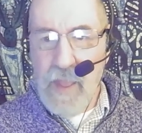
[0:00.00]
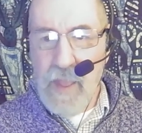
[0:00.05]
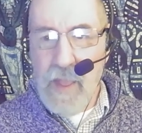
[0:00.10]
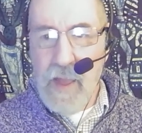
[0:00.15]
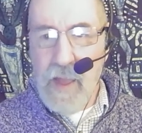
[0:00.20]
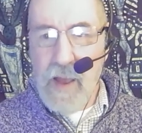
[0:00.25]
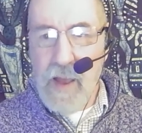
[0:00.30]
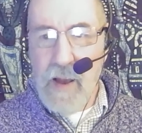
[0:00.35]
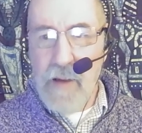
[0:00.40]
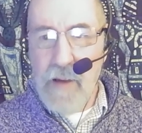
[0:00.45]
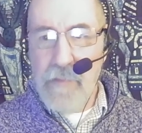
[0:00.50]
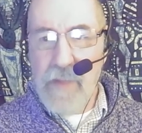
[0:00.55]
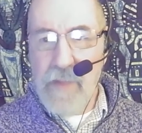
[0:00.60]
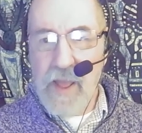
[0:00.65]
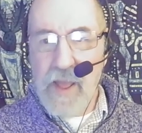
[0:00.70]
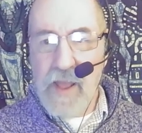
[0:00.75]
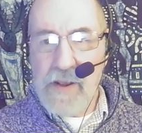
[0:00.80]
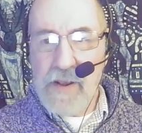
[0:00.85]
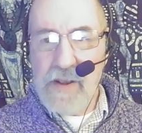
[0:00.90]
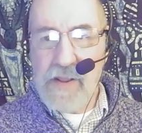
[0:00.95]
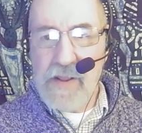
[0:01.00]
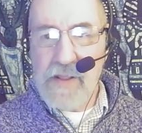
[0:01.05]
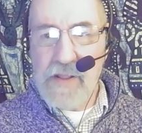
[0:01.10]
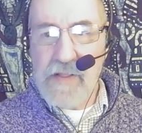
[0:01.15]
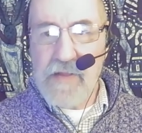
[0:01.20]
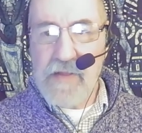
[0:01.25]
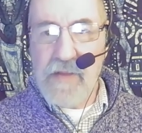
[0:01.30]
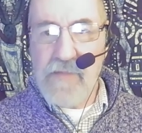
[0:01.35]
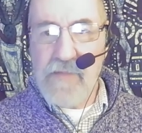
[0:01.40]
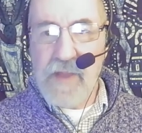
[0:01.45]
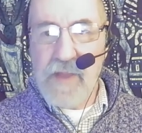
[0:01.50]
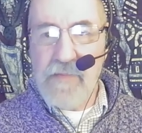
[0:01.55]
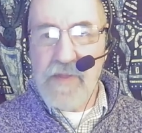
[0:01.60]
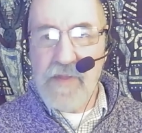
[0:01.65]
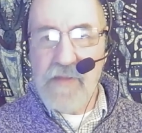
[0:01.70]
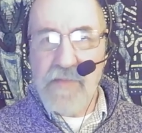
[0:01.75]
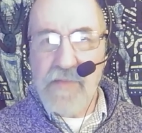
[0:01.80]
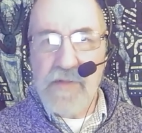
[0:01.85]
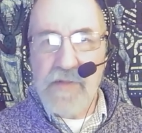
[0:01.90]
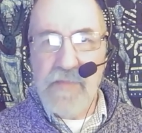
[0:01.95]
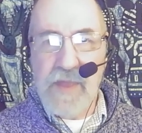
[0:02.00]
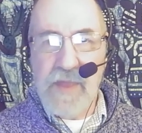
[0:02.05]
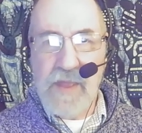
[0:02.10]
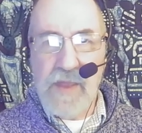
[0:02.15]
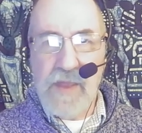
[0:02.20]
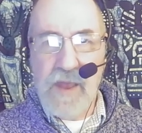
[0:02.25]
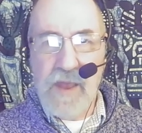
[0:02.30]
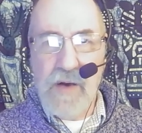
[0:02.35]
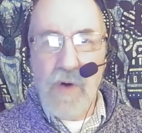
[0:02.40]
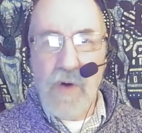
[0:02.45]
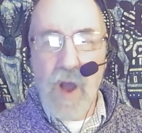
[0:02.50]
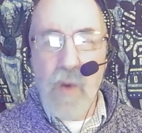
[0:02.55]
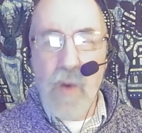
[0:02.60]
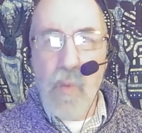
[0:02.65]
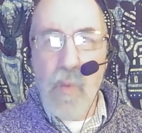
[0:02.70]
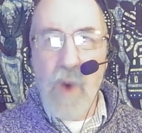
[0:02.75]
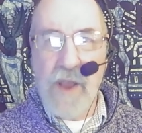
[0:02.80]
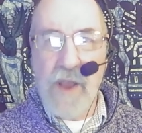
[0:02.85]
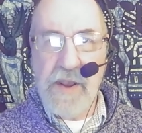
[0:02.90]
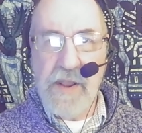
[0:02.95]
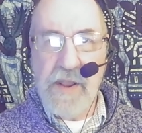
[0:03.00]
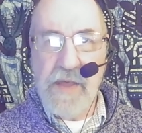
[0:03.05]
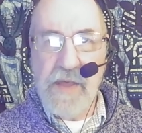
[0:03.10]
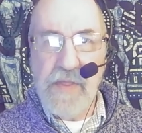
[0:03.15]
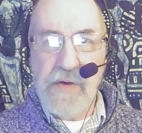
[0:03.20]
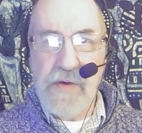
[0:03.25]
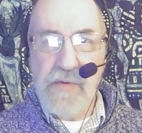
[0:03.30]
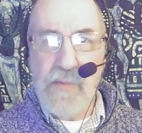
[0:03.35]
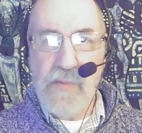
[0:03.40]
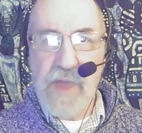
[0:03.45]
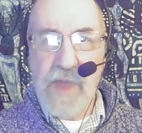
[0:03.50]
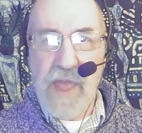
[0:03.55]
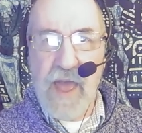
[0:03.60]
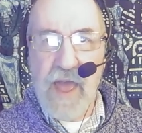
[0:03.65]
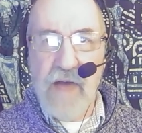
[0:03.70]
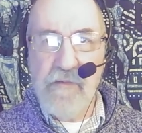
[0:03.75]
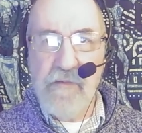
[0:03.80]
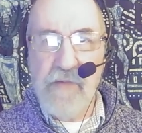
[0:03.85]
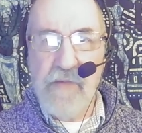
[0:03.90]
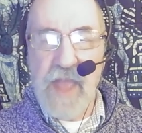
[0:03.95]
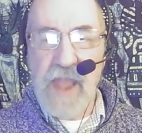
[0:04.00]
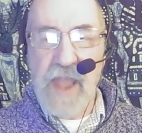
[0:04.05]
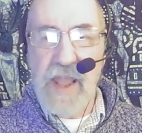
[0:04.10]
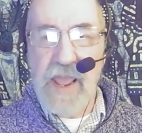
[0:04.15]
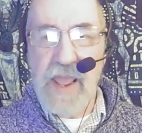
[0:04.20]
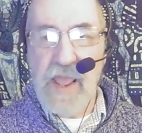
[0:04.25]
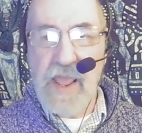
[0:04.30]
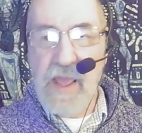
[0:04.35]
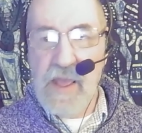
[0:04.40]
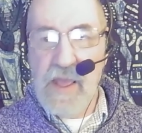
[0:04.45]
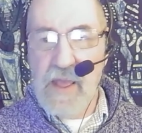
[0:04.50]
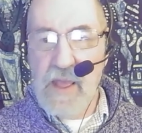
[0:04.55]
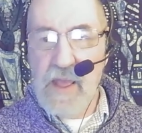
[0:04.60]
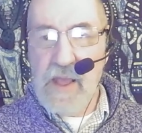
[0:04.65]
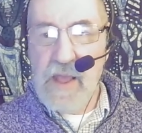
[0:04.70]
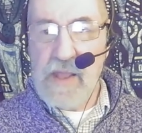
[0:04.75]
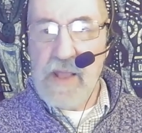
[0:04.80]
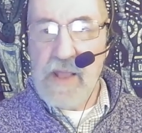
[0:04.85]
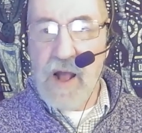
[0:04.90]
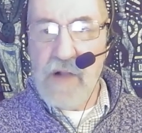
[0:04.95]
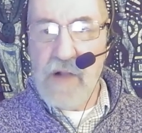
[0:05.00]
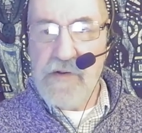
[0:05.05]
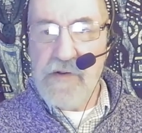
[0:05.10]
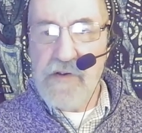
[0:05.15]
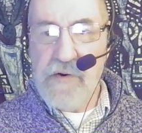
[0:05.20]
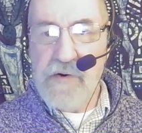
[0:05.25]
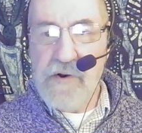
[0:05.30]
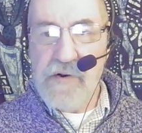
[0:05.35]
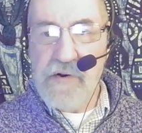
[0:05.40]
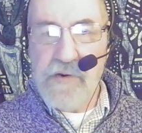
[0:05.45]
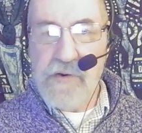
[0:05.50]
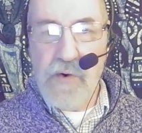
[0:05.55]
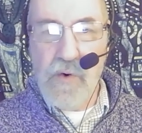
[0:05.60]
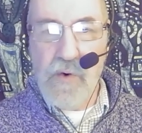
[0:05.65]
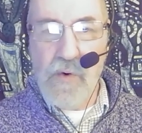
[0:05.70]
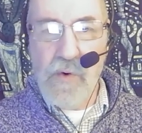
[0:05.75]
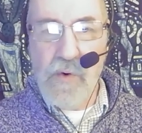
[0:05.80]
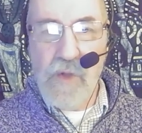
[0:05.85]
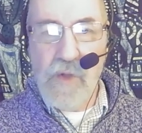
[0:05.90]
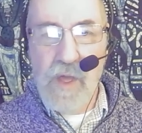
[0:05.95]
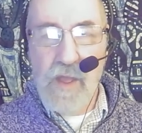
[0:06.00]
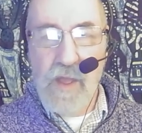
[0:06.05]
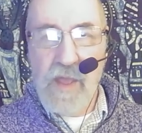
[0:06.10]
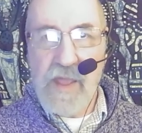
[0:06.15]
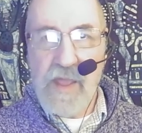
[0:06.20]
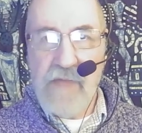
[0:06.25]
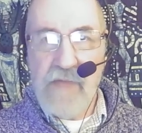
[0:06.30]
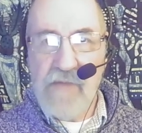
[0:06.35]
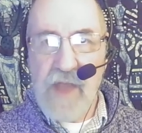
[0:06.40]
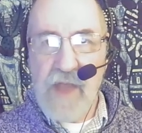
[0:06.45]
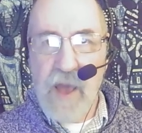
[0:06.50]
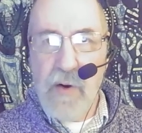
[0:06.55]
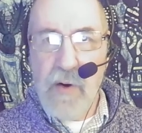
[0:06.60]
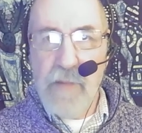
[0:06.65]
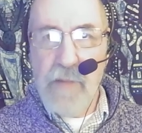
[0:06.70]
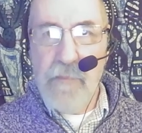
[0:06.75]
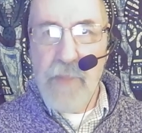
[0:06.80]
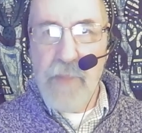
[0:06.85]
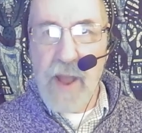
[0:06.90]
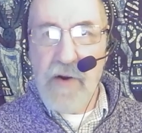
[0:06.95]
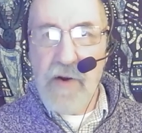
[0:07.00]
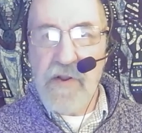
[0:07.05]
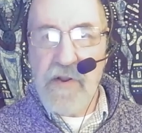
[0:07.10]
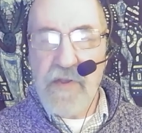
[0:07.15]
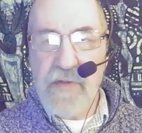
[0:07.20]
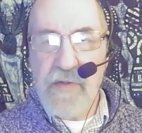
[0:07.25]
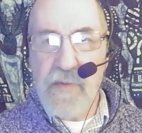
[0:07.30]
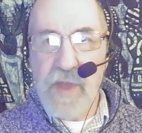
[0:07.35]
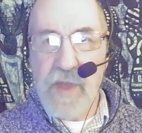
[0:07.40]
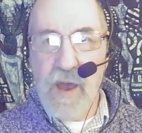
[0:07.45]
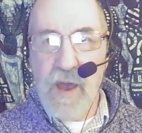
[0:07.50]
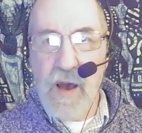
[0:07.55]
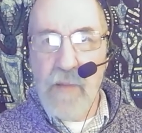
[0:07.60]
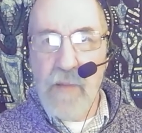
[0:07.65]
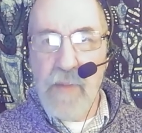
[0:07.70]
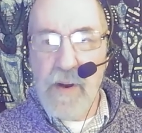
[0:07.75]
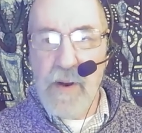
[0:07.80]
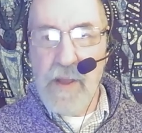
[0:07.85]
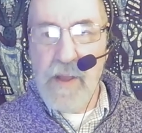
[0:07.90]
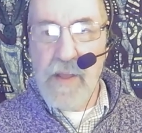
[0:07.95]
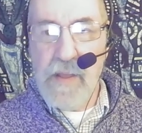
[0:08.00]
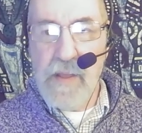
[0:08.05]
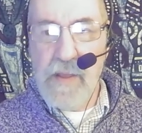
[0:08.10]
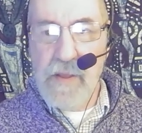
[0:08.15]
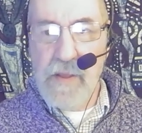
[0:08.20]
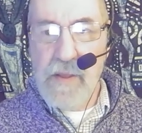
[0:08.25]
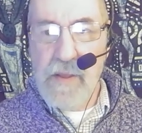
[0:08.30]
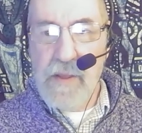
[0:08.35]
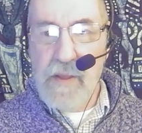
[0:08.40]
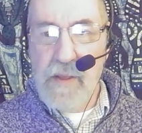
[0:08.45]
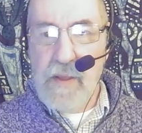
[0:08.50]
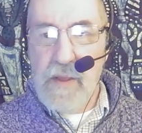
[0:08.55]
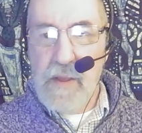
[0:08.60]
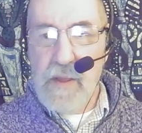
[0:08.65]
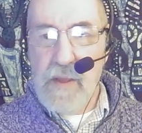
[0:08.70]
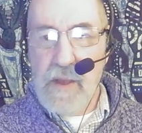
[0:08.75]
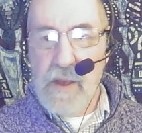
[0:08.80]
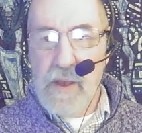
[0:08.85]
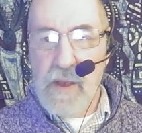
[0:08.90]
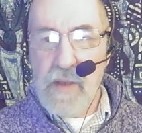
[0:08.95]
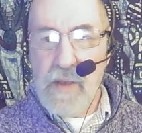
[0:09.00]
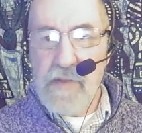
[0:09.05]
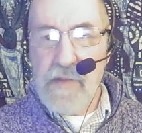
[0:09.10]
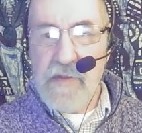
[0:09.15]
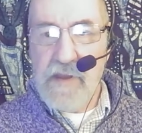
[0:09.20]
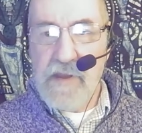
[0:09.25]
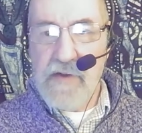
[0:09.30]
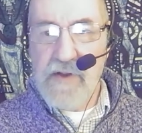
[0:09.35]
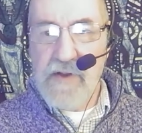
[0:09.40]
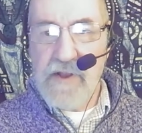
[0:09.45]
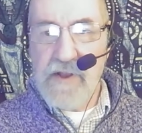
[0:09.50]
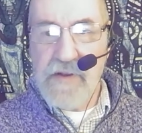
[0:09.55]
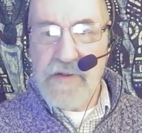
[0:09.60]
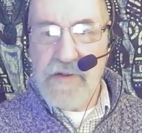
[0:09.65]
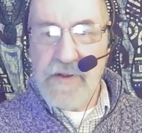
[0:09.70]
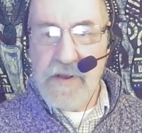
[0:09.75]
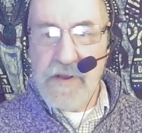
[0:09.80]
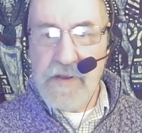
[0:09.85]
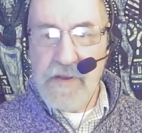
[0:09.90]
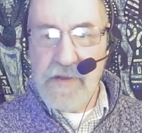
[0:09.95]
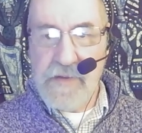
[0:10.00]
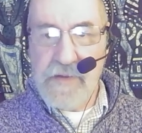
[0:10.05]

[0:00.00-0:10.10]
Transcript: And it sometimes seems to me a wonder that we have any culture at all, given how embarrassed we are by seriousness.